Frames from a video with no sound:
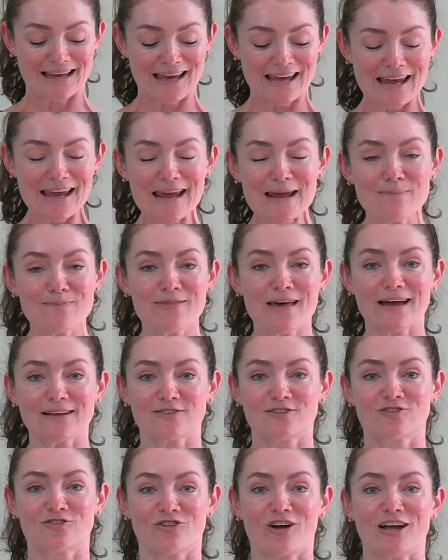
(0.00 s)
keep
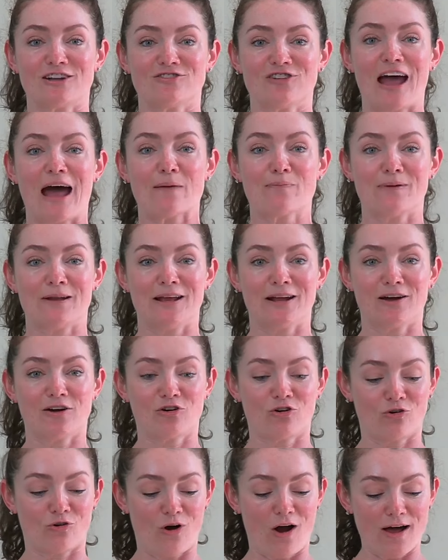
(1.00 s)
that stretch happening
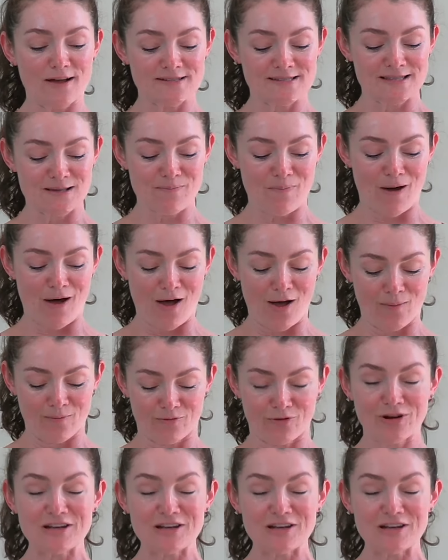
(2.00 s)
across the palm,